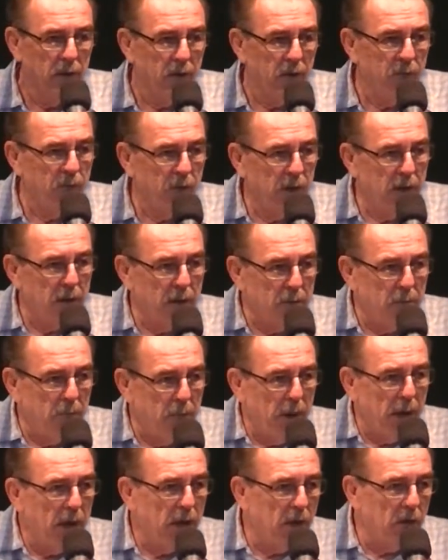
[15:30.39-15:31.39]
If He could
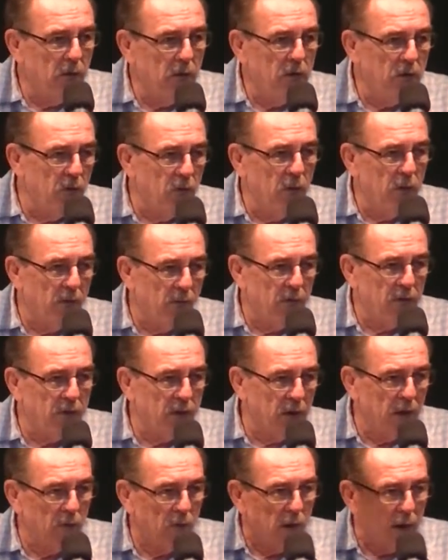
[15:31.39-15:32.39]
make you do everything